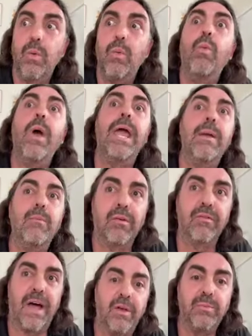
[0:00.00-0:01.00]
way
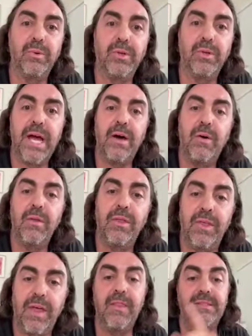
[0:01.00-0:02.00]
more valuable now
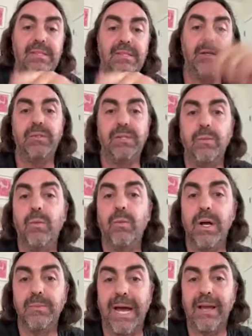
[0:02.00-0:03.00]
than the CUC
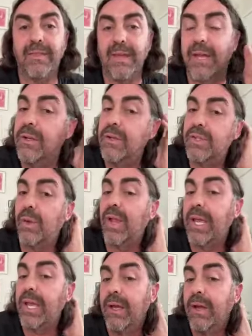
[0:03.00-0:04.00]
was back then. So
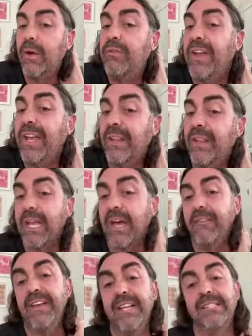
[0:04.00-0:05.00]
like
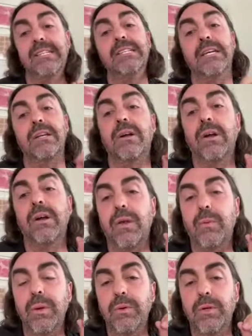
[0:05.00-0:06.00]
a fancy dinner
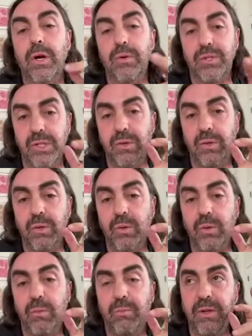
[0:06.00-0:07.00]
that we would go
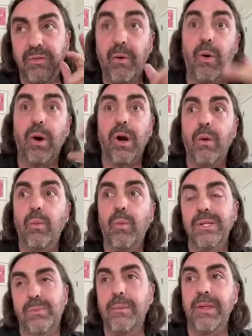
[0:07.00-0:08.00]
to before
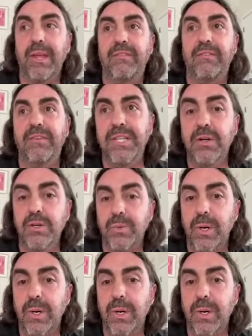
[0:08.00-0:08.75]
was probably like $15 or